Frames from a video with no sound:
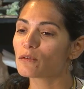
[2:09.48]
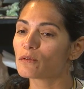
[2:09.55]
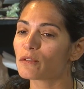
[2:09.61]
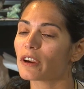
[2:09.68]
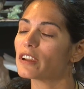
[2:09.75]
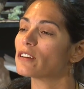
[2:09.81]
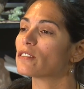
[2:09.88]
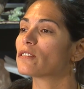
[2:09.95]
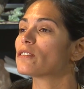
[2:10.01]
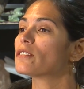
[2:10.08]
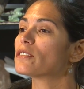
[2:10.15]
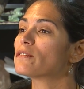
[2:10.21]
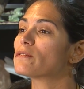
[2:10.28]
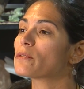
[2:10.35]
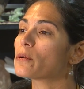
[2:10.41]
great
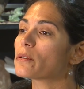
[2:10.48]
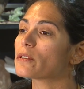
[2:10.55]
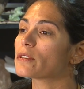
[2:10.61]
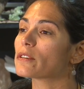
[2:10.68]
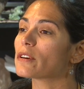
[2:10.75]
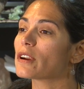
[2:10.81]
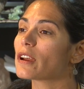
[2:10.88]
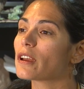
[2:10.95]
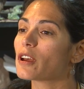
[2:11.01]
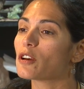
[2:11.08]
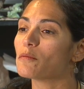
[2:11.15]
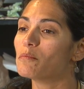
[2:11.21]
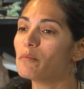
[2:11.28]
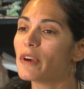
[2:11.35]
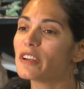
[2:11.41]
good for
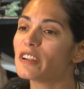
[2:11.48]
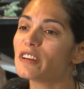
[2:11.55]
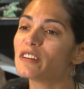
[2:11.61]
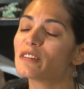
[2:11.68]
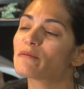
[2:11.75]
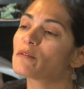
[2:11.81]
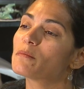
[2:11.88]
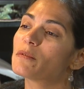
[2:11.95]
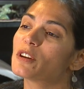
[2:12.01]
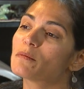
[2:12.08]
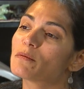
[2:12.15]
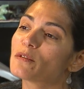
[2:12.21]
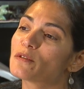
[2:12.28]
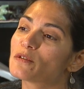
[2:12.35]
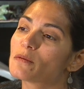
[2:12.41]
many different
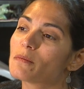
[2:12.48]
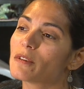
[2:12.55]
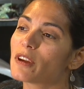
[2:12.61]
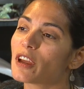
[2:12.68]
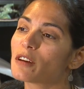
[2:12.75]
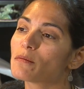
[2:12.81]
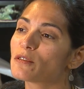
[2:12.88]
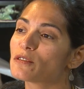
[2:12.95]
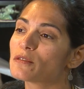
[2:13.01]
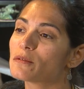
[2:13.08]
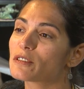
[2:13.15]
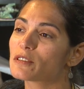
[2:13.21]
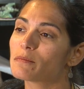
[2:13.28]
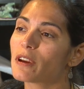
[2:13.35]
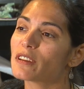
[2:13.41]
people to be able to
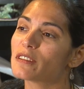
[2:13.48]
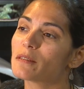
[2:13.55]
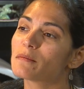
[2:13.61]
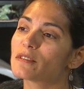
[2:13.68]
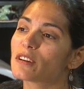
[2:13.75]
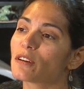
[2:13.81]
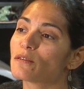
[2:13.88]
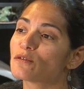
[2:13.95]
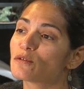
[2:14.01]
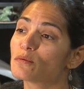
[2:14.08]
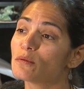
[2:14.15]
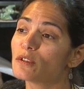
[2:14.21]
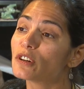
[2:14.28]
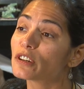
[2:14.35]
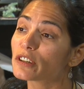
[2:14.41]
expand themselves,
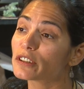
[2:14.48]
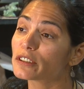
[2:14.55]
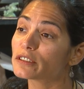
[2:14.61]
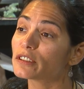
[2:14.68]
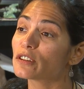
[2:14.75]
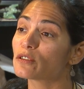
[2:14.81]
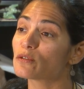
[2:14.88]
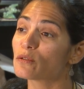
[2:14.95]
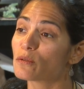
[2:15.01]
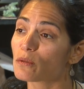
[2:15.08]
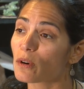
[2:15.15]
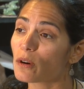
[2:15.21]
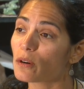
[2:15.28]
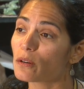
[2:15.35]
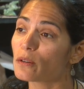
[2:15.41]
to learn, to
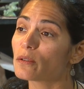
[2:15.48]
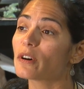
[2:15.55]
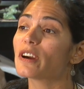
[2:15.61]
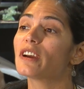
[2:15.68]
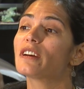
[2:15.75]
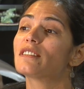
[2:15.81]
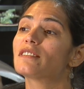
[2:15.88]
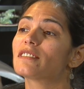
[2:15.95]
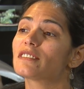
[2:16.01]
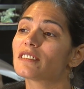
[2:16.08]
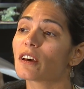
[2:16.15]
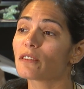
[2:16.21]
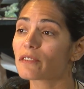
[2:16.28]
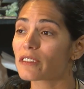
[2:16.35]
grow, to self